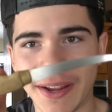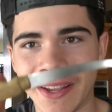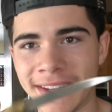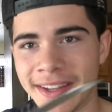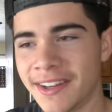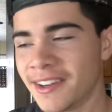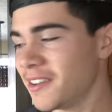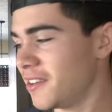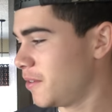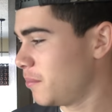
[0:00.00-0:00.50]
right
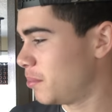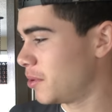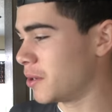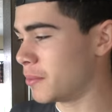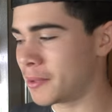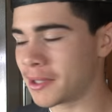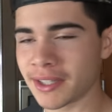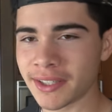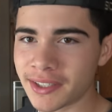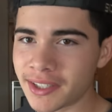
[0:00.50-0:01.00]
here, put
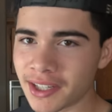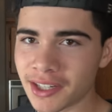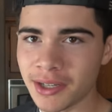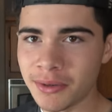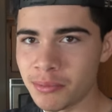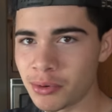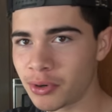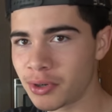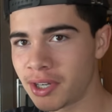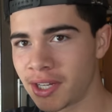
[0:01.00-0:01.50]
them on the
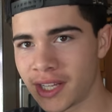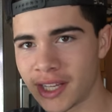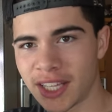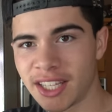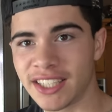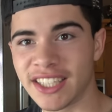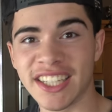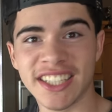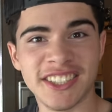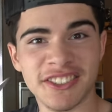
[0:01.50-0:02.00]
cutting board,
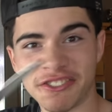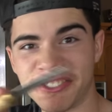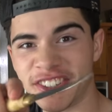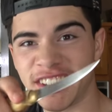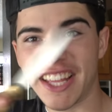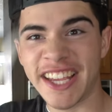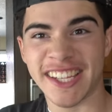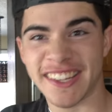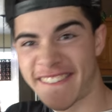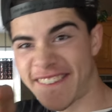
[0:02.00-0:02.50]
Get to
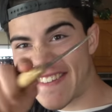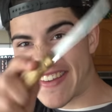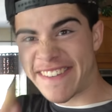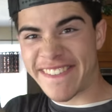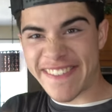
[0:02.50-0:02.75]
filleting.